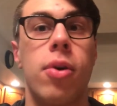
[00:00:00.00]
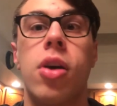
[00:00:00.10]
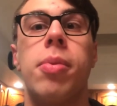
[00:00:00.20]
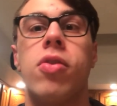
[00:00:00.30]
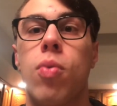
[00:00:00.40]
It
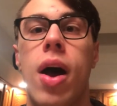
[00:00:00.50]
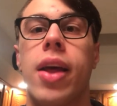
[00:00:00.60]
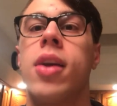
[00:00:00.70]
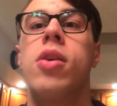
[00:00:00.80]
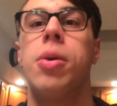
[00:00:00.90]
could be
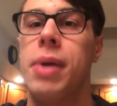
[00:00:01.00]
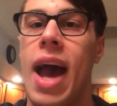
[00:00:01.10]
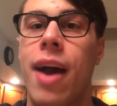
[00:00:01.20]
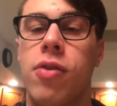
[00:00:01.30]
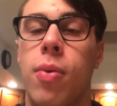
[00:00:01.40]
squatting, could be
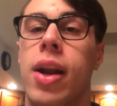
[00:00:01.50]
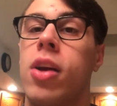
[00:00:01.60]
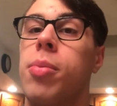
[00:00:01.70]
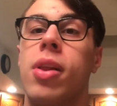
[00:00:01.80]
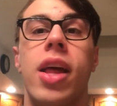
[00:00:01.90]
hack squatting,
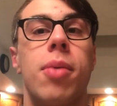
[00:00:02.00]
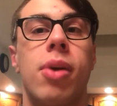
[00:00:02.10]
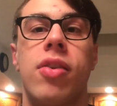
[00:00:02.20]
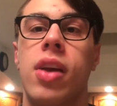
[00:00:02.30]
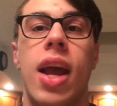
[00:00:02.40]
could be leg
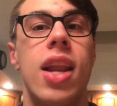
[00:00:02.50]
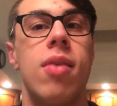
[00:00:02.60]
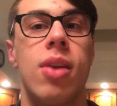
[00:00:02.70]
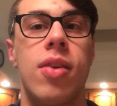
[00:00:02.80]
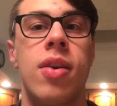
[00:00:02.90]
pressing, any
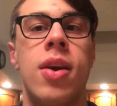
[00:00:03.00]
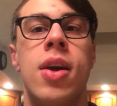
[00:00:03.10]
of these.